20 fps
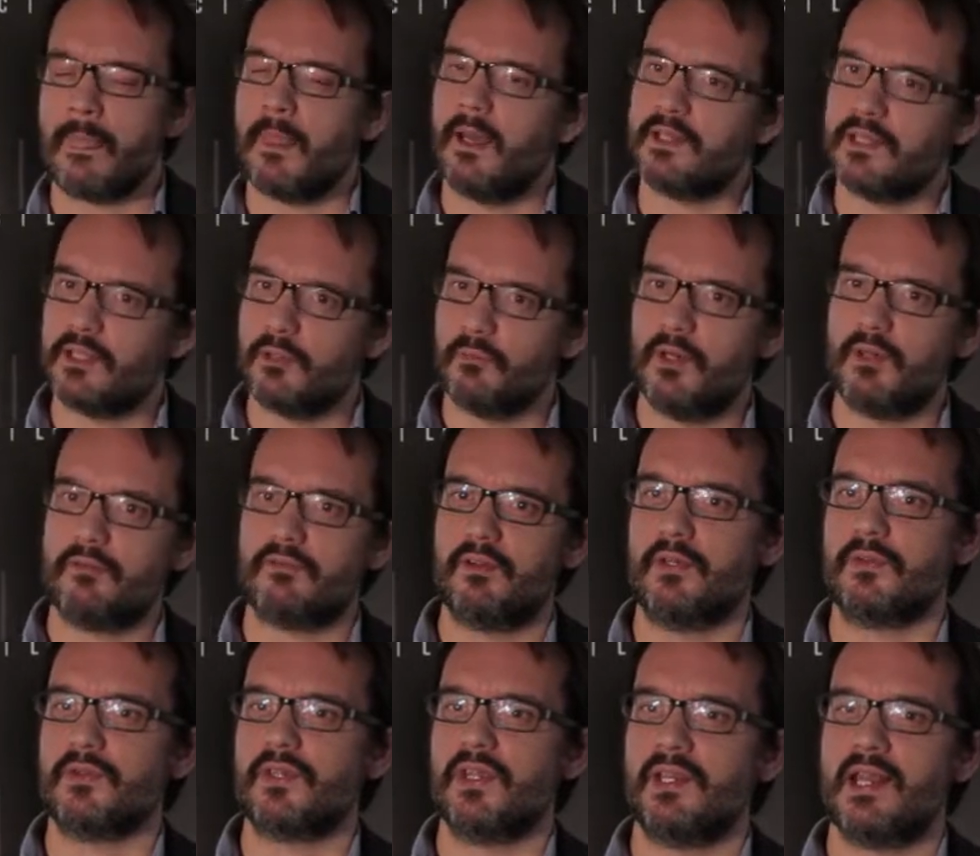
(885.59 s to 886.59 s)
I did the word
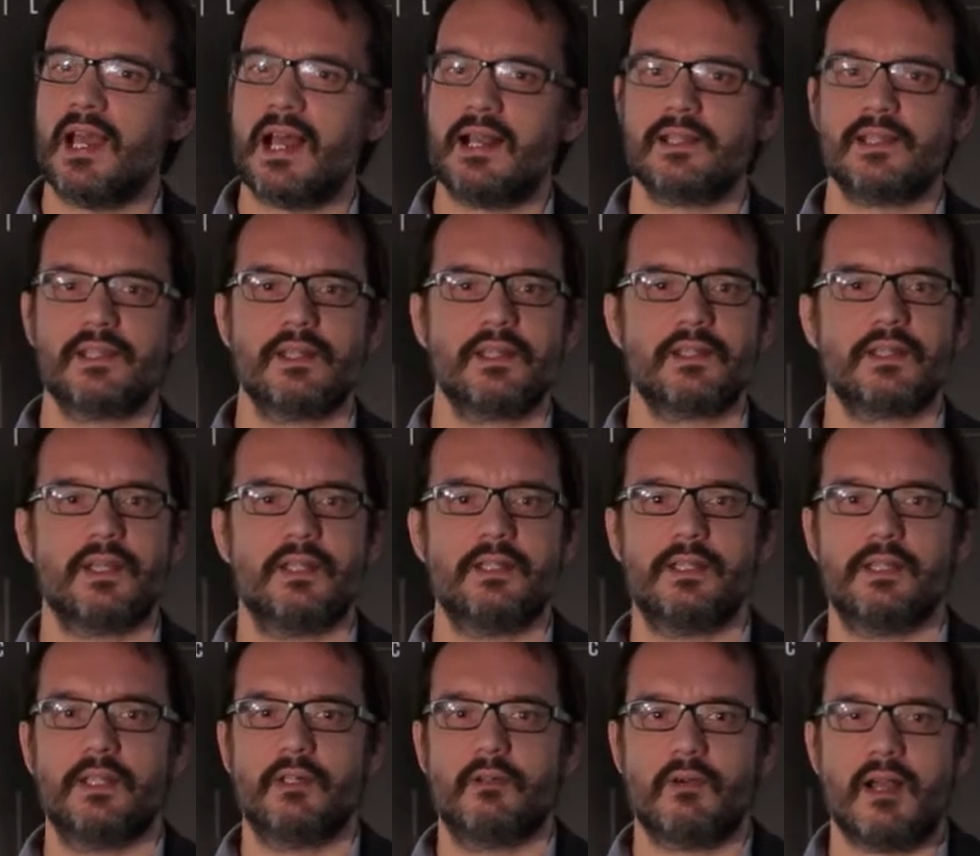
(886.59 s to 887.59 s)
frequency analysis. I
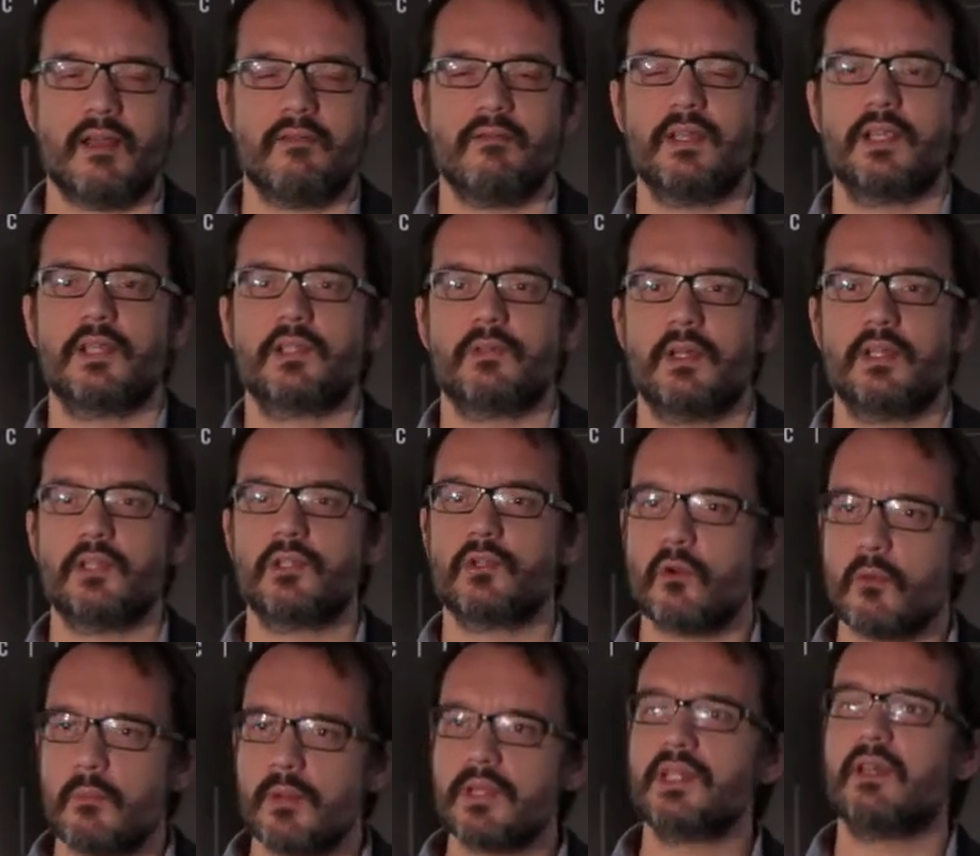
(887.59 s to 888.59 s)
did the graphics. So I
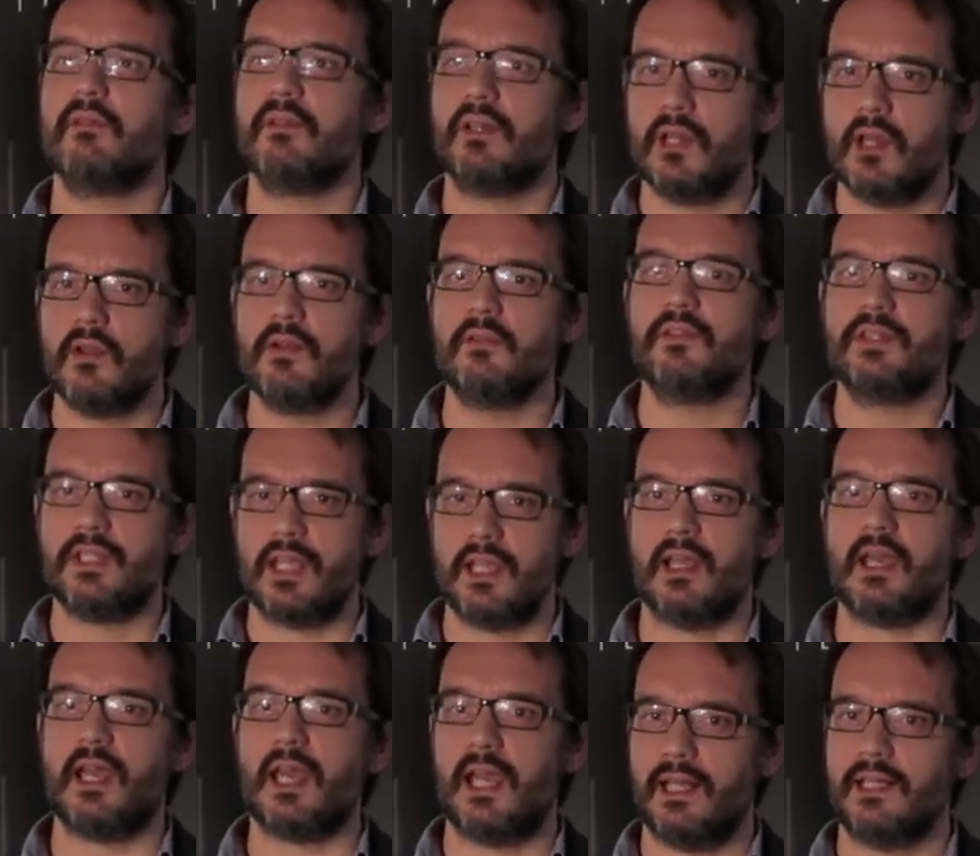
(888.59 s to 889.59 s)
taught myself a load of
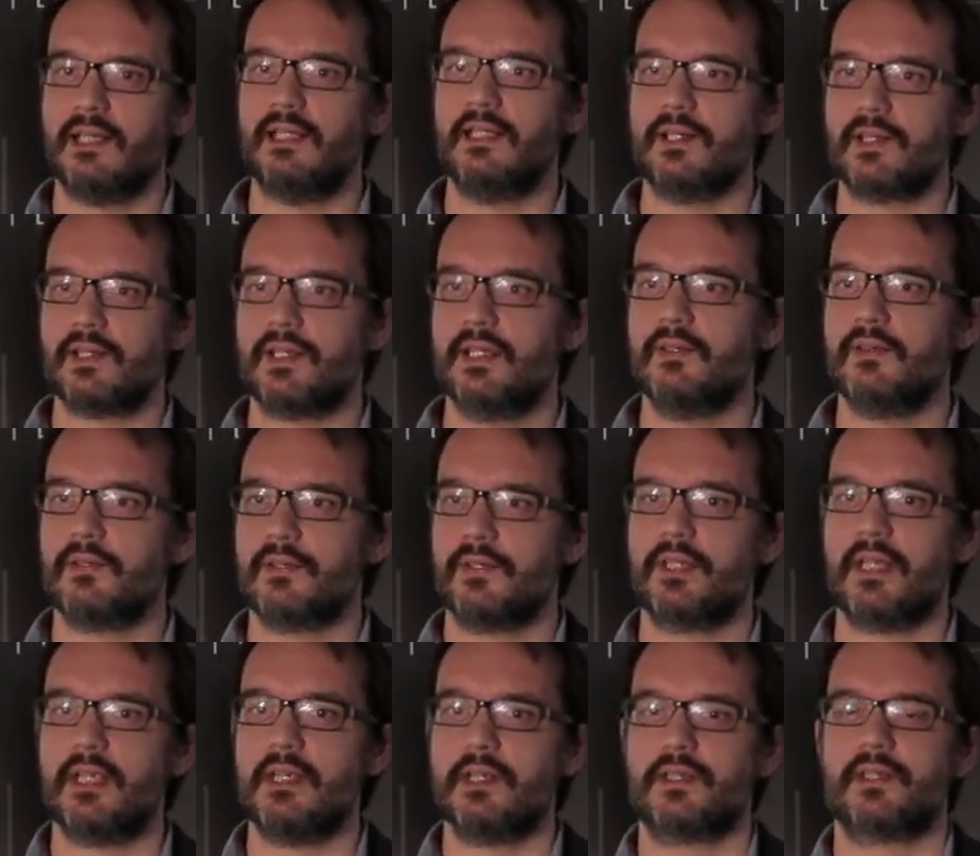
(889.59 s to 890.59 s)
data handling skills and
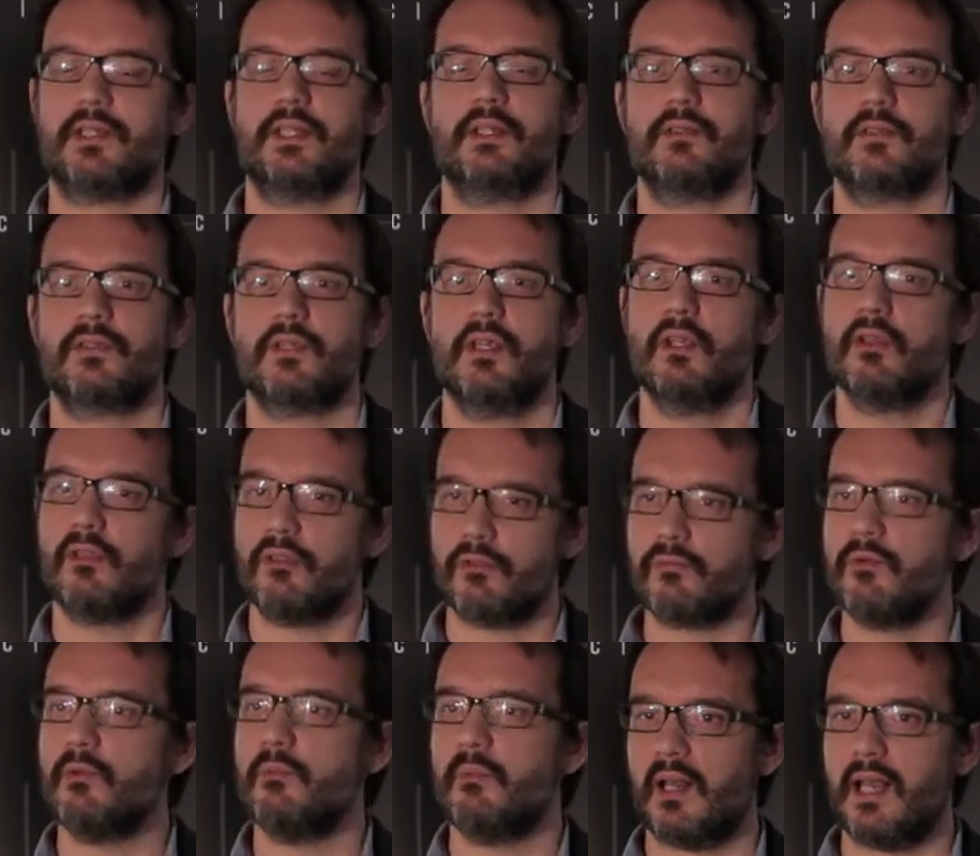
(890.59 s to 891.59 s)
data skills
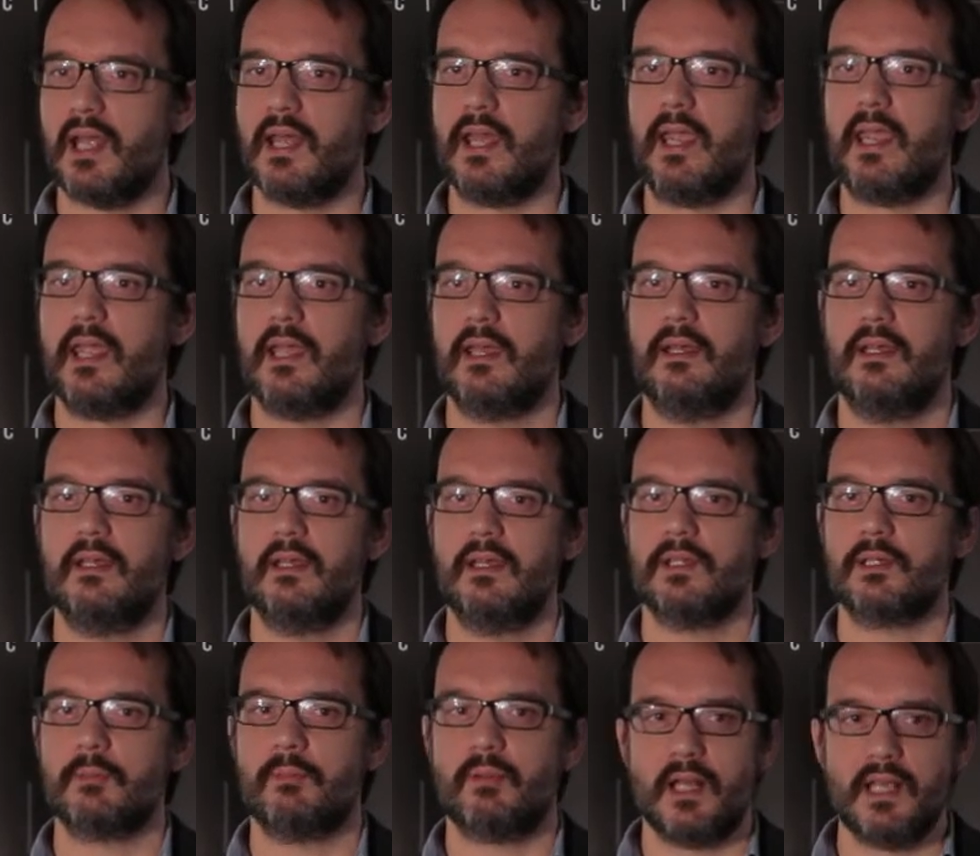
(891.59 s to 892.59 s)
through play.
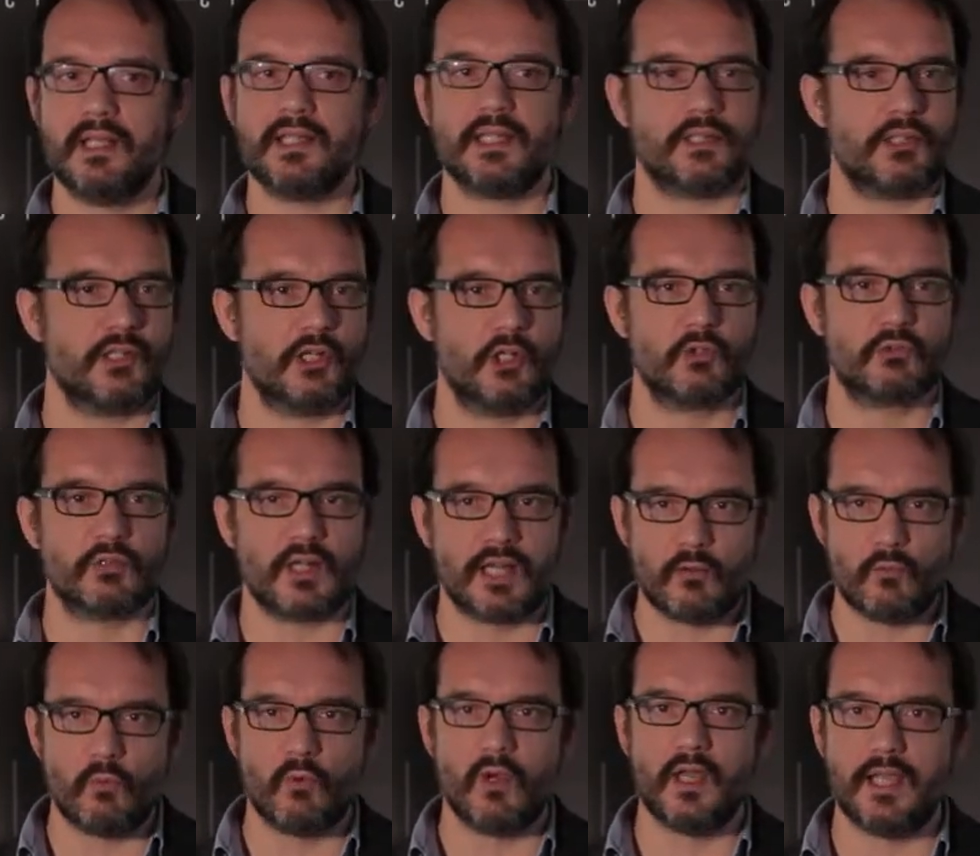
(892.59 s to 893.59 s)
So play is actually a
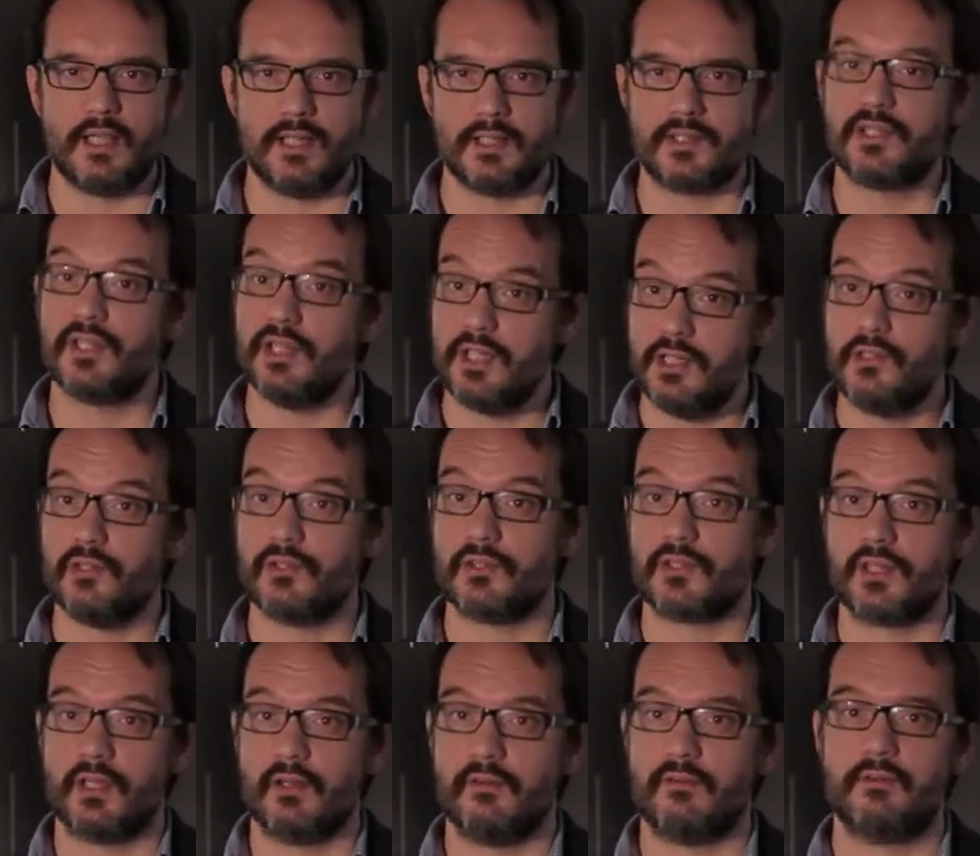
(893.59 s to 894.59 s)
great way to teach
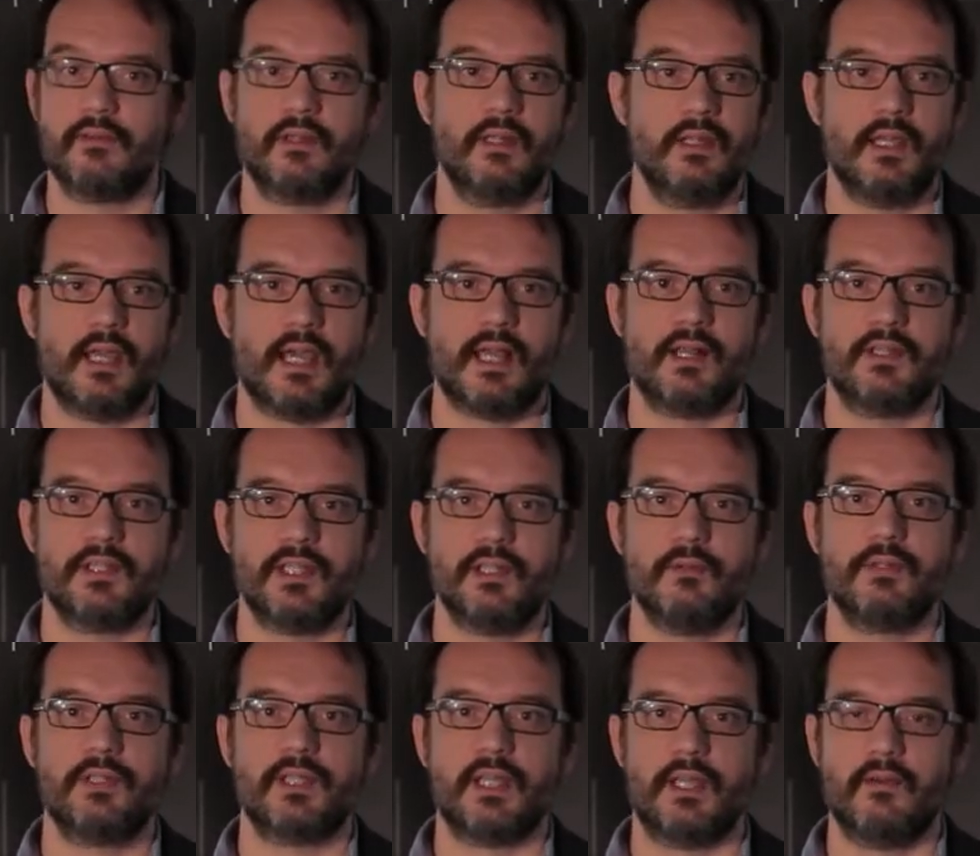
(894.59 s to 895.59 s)
yourself how to deal
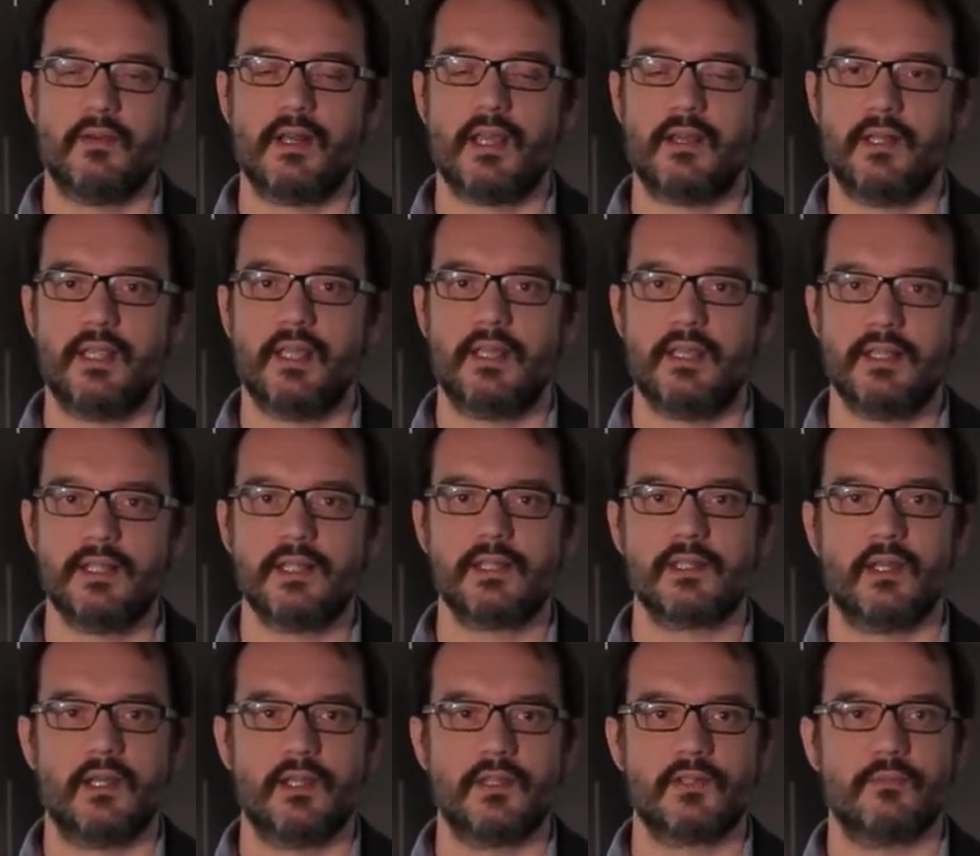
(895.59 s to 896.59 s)
with data and how to get
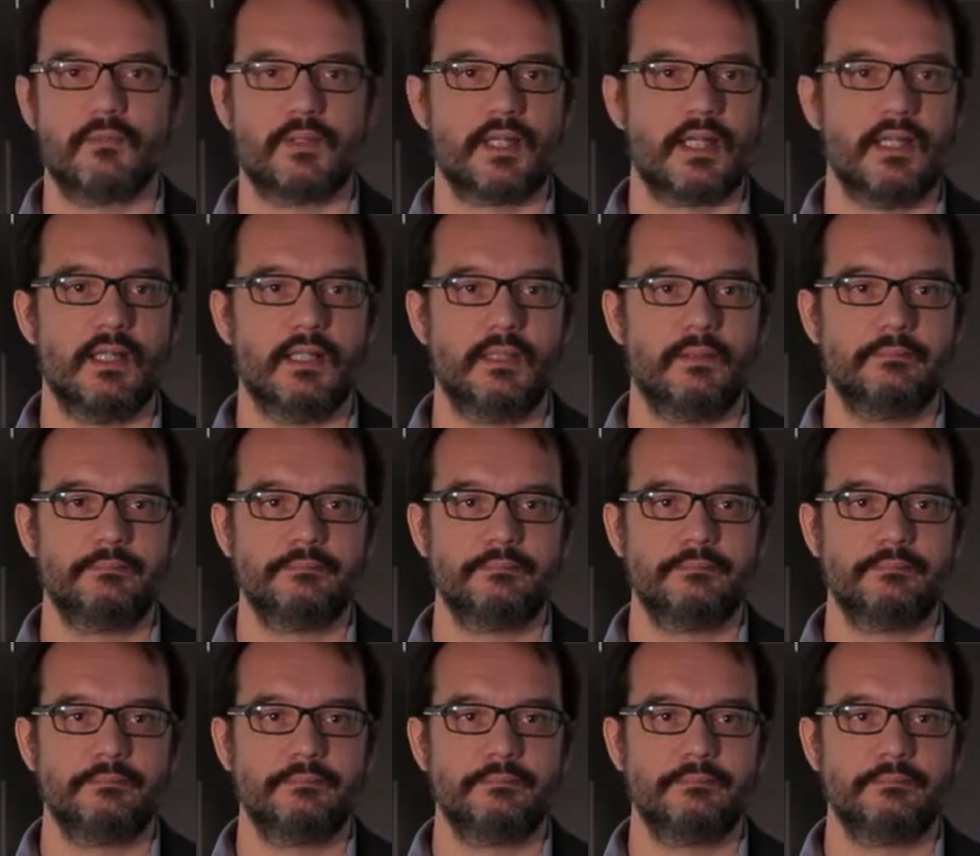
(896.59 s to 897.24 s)
insights from data.